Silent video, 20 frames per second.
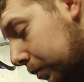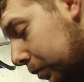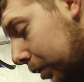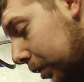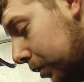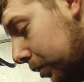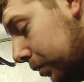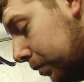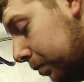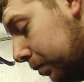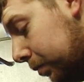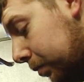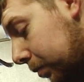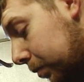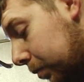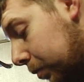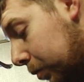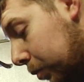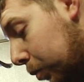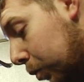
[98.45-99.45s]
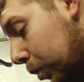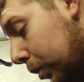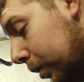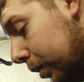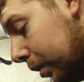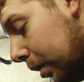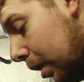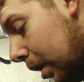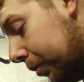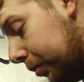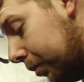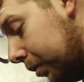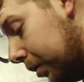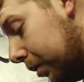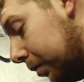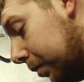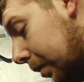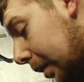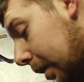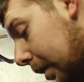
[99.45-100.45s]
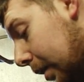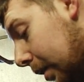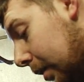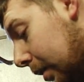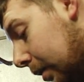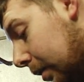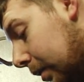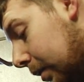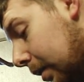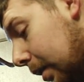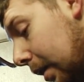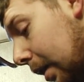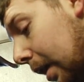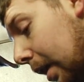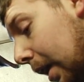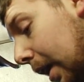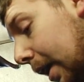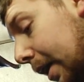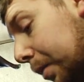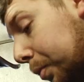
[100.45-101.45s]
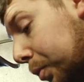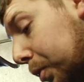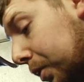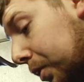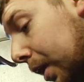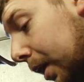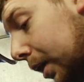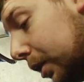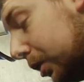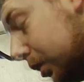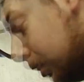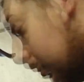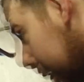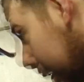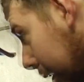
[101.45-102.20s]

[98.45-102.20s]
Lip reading: which wouldn't offer any protection.